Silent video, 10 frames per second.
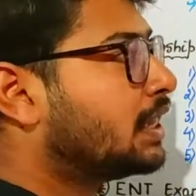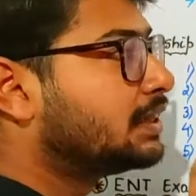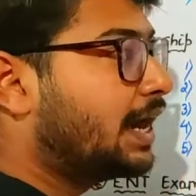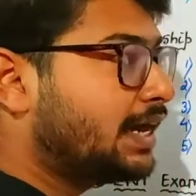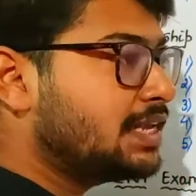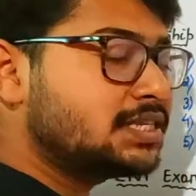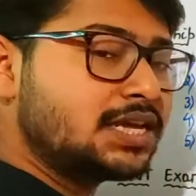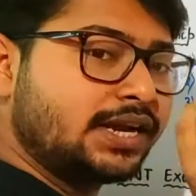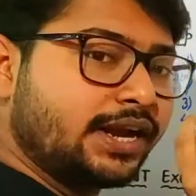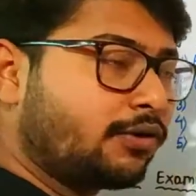That is
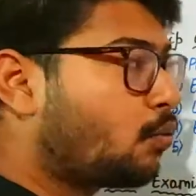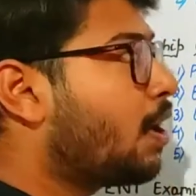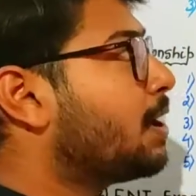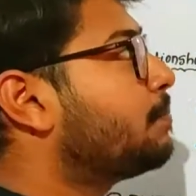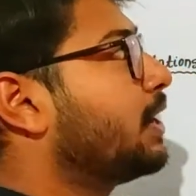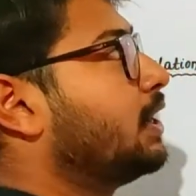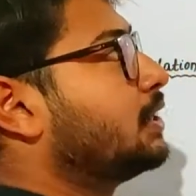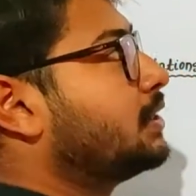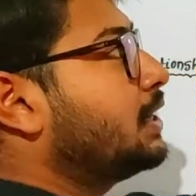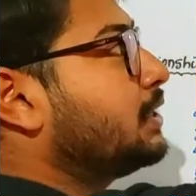the
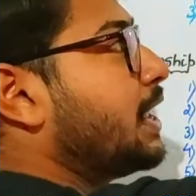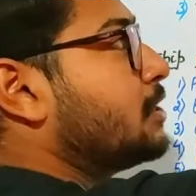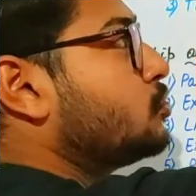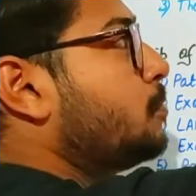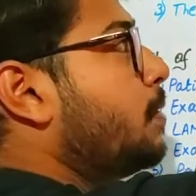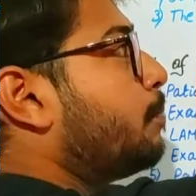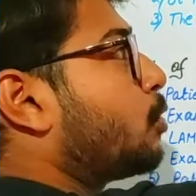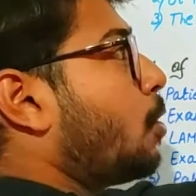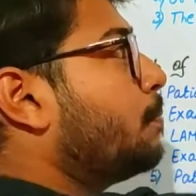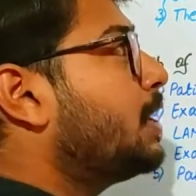requirement, that there should be
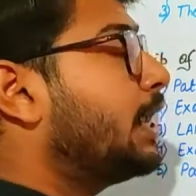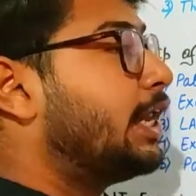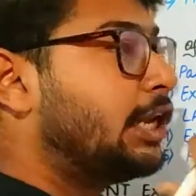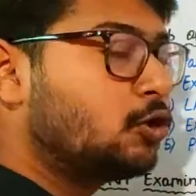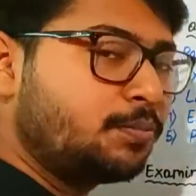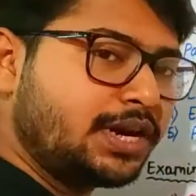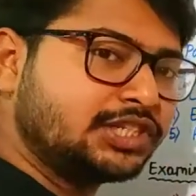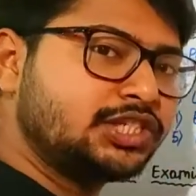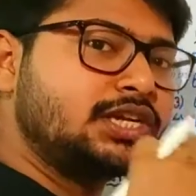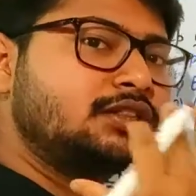proper
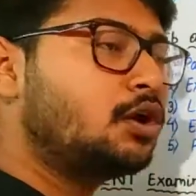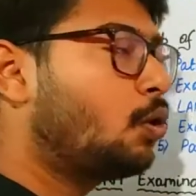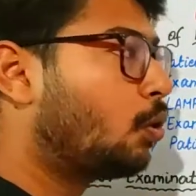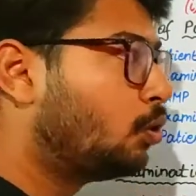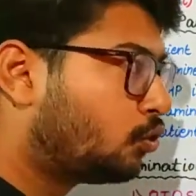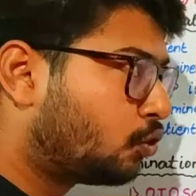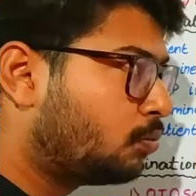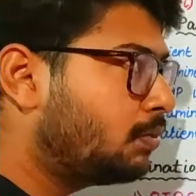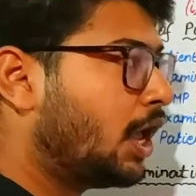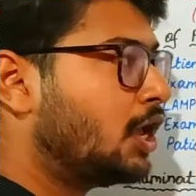illumination in the whole
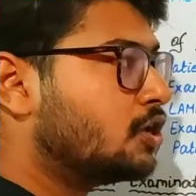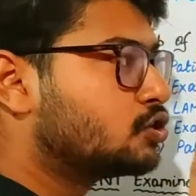room,